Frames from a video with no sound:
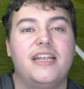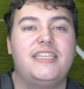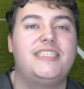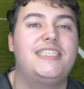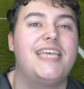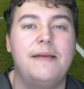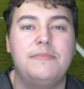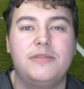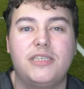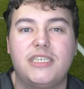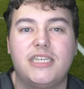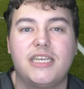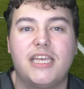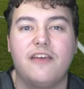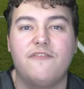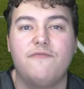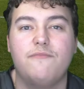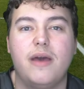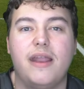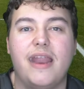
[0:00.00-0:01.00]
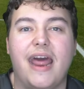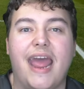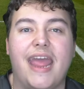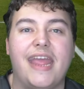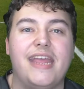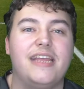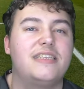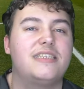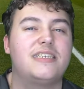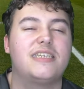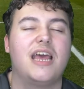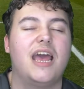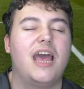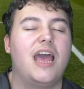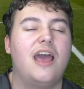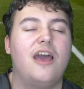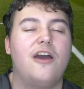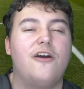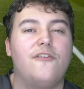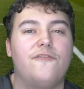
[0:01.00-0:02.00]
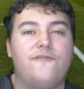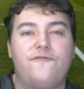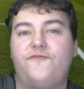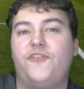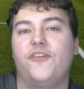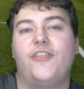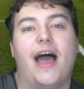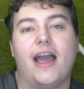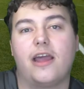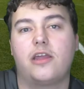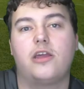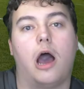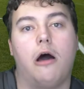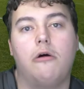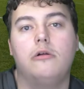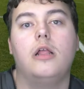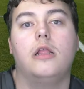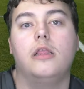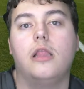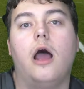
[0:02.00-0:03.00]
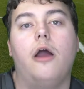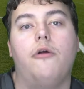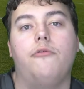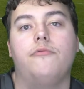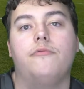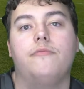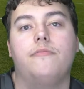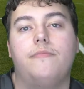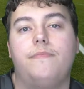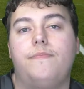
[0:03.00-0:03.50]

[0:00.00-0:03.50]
tempts to give him an 8 for that goal alone.